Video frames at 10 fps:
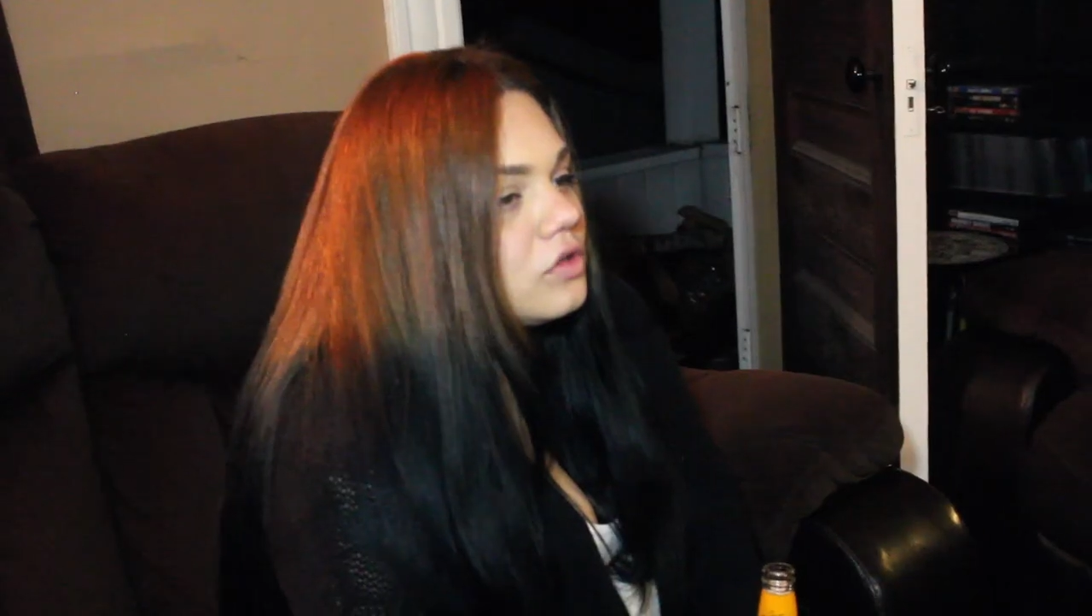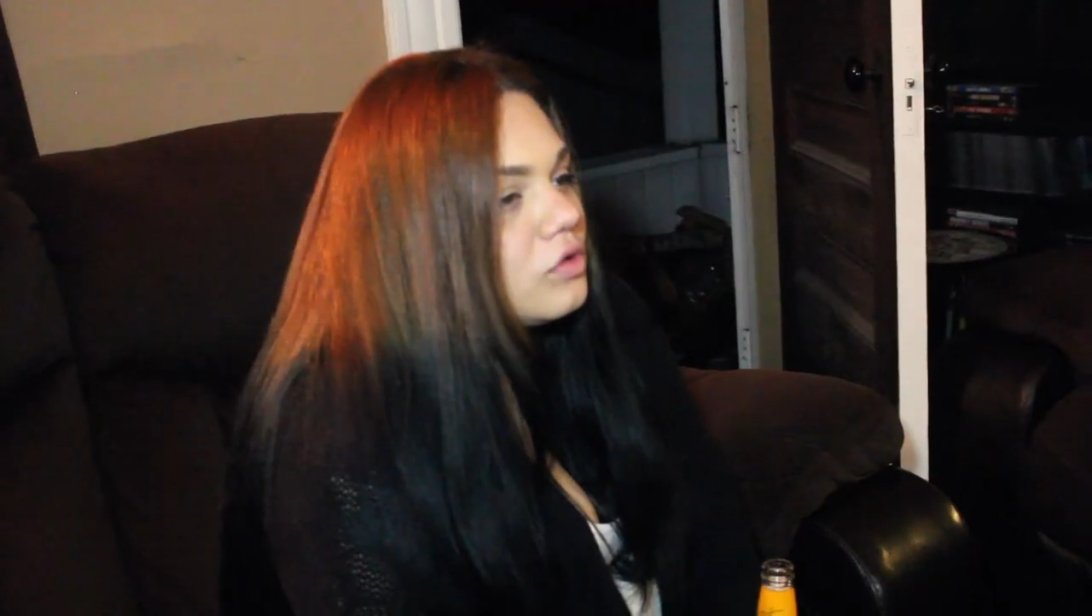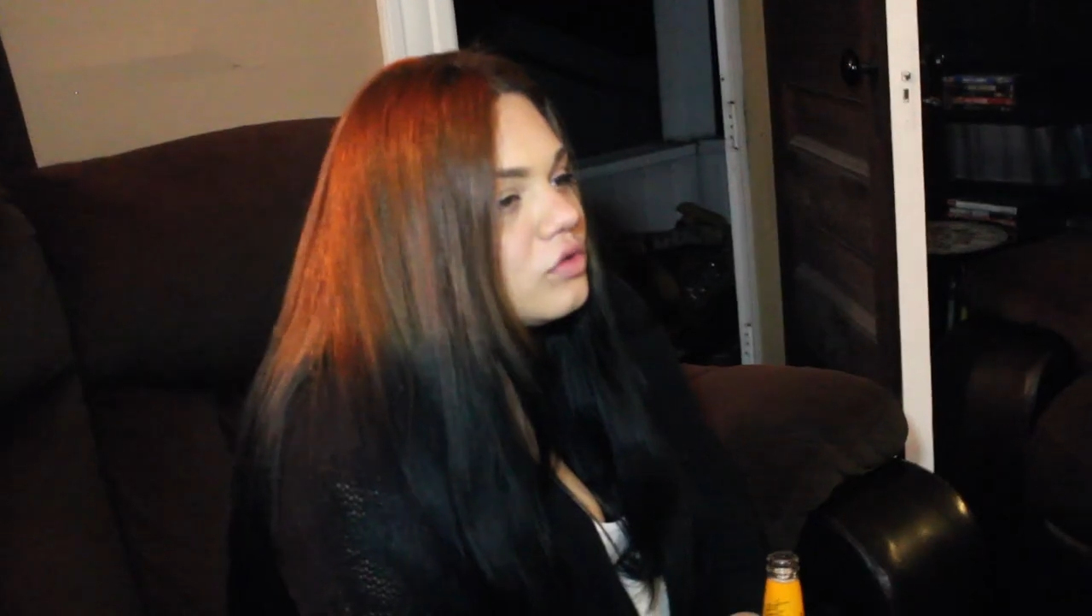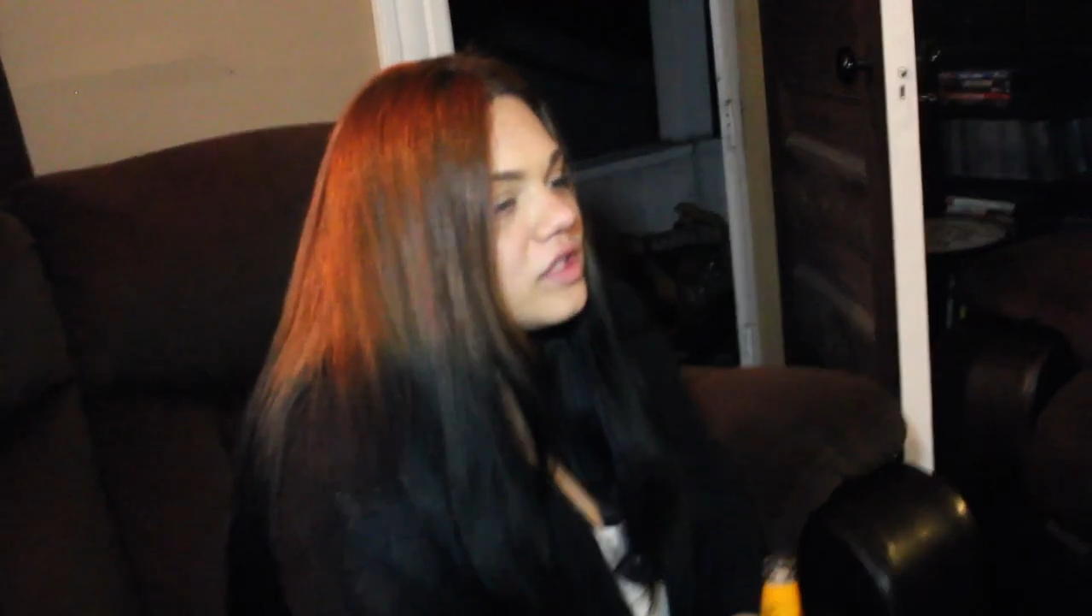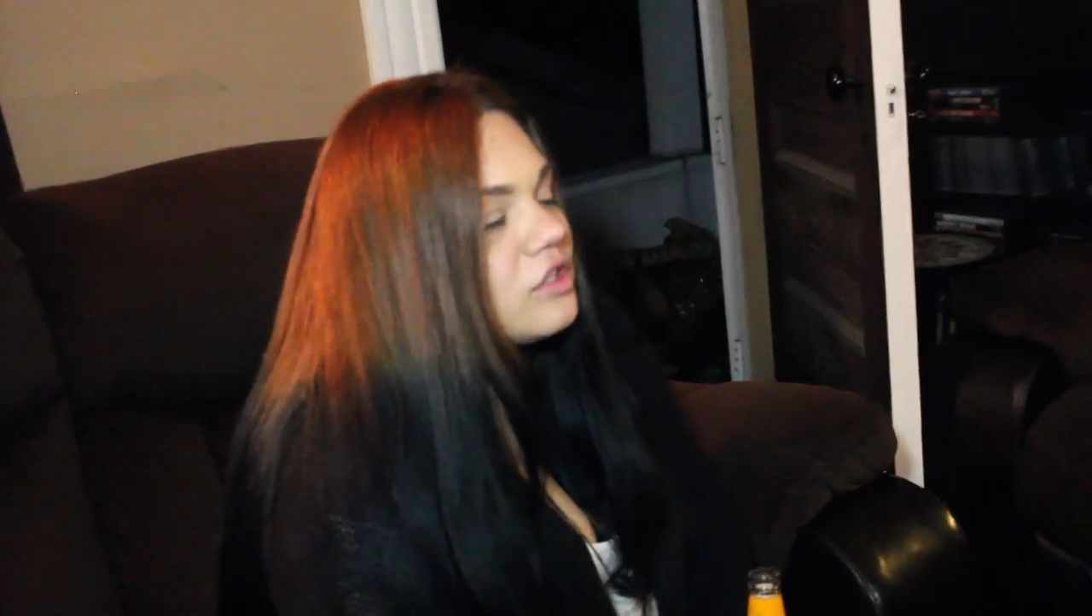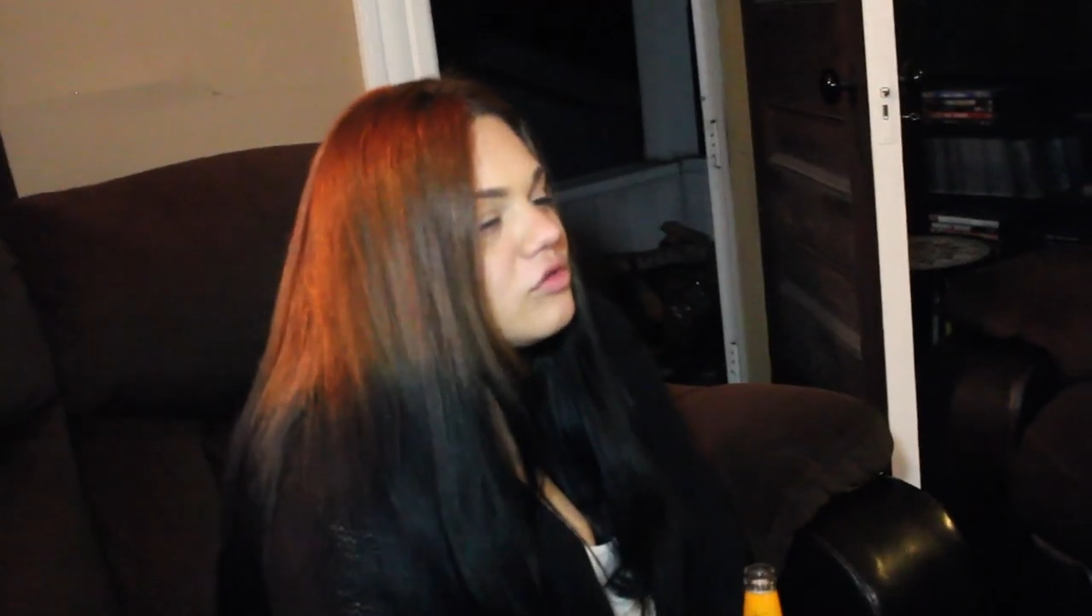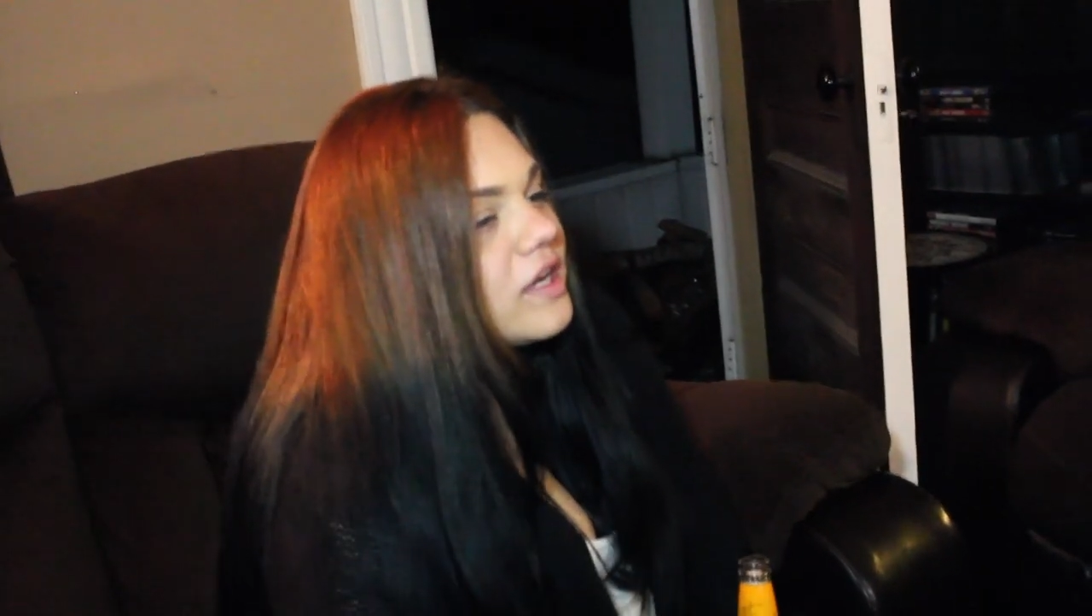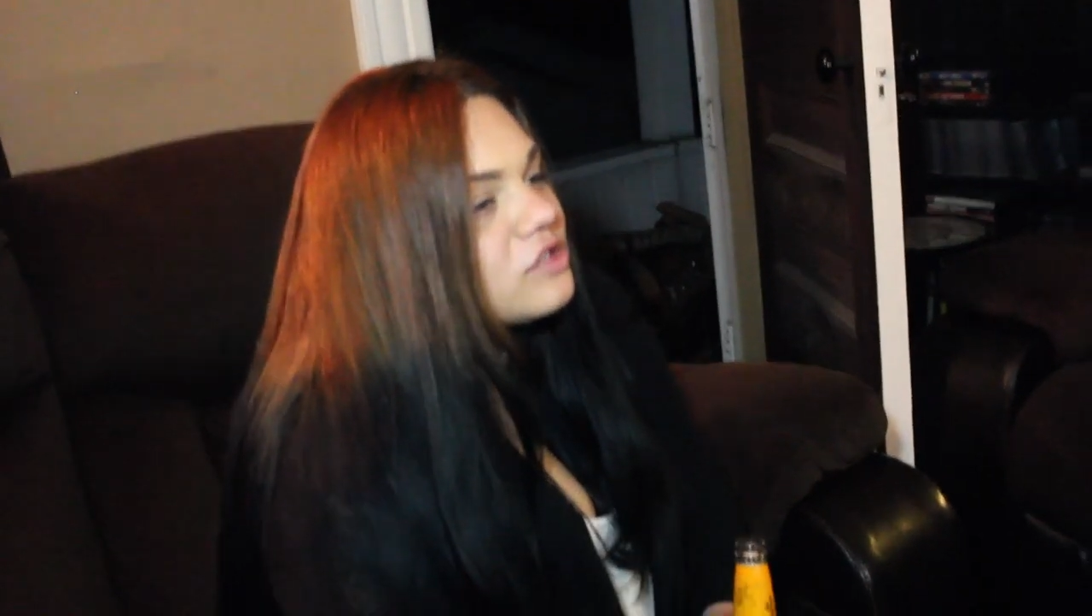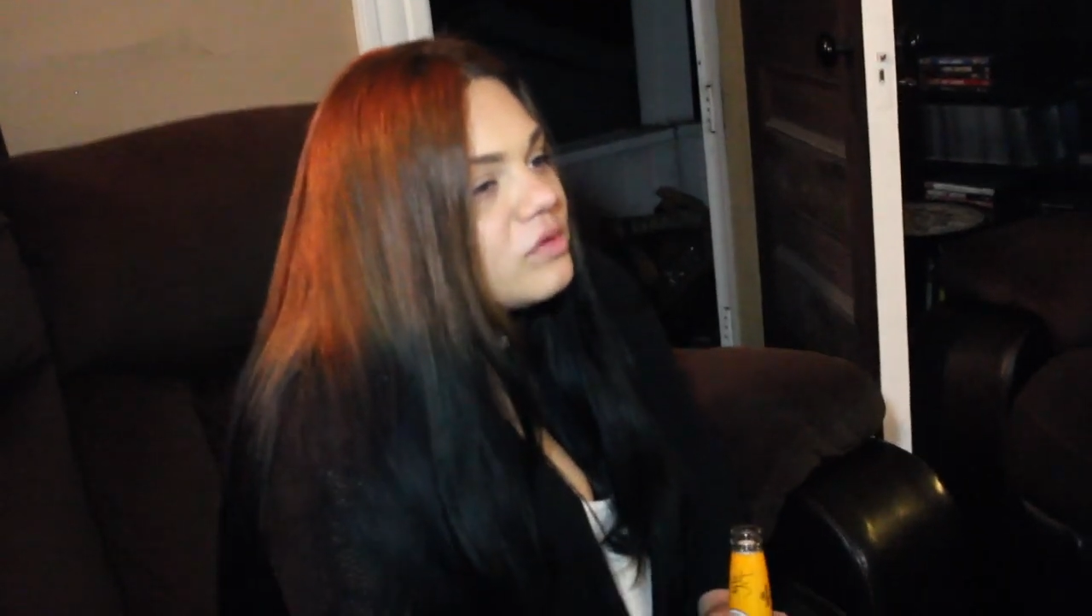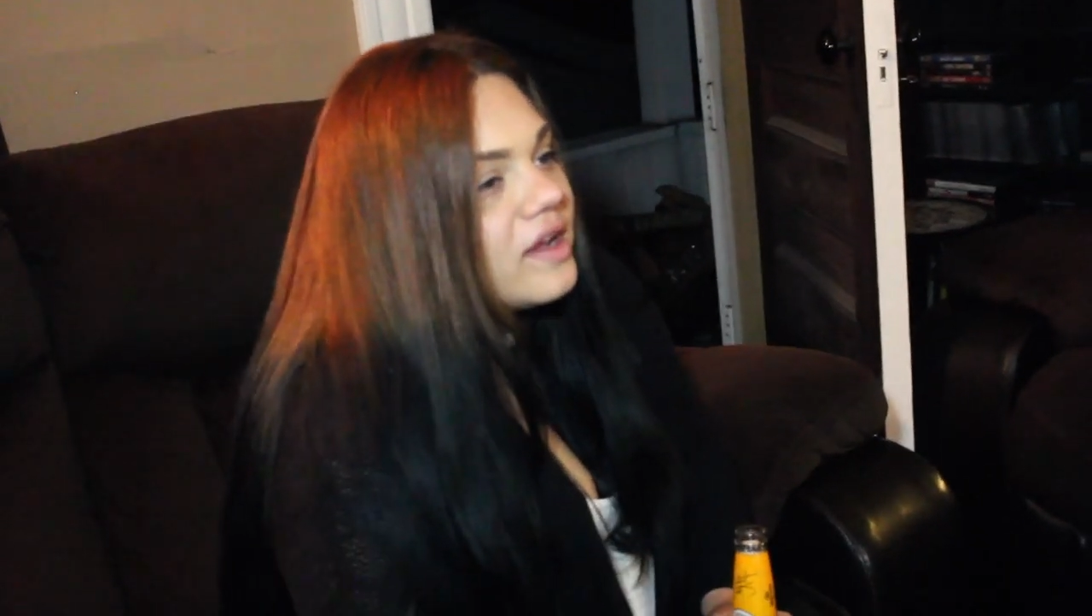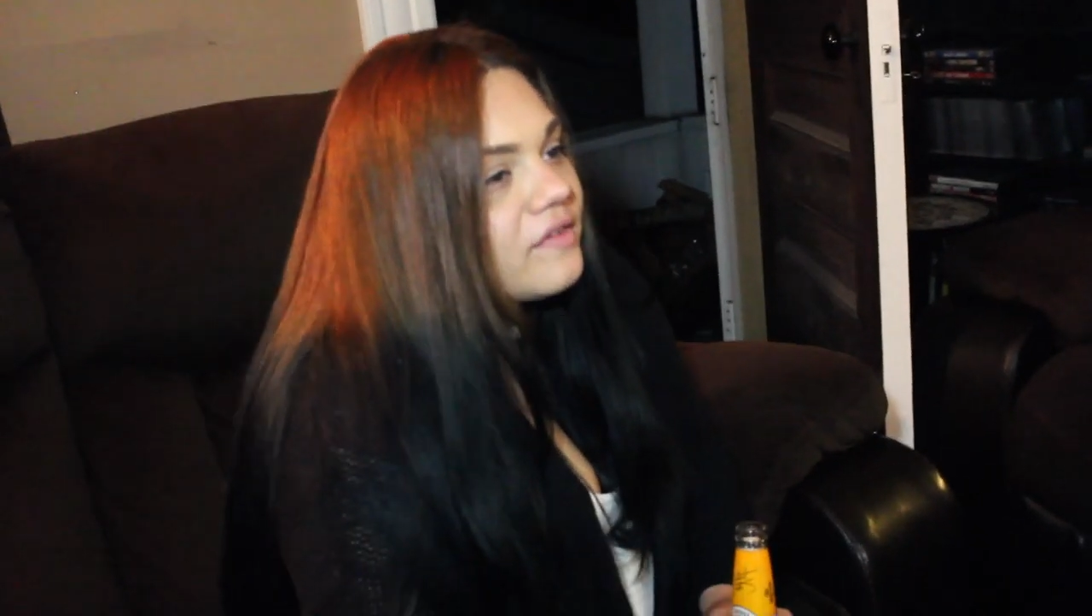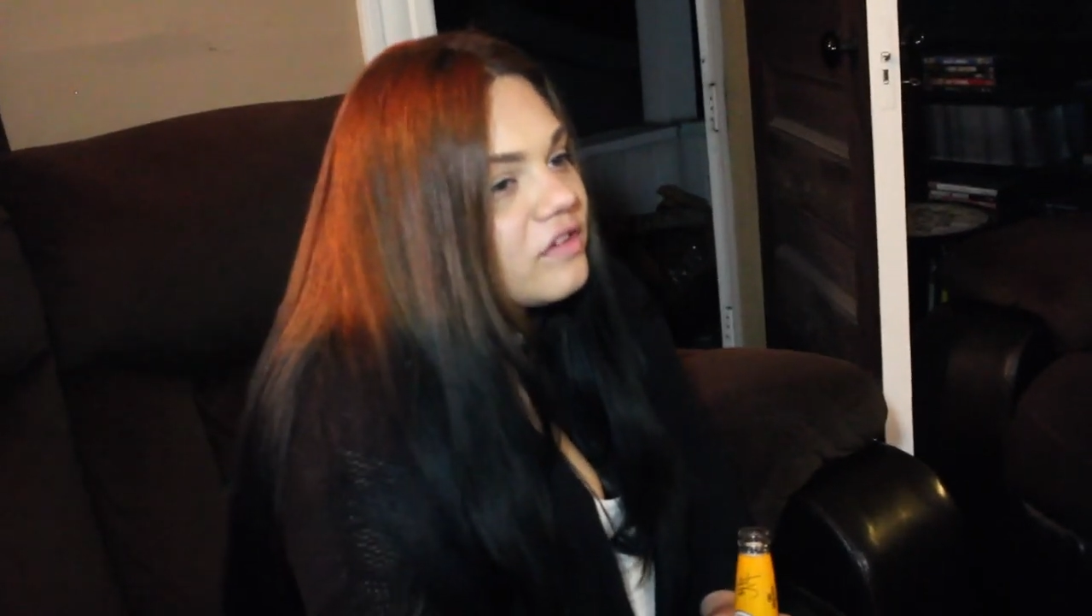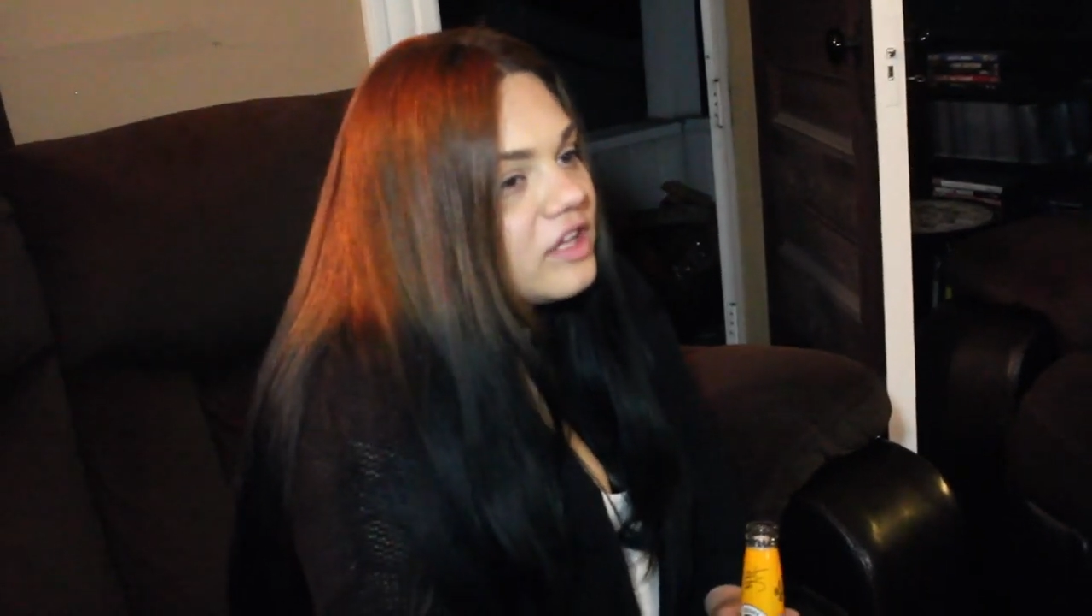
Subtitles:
You don't think you guys will ever,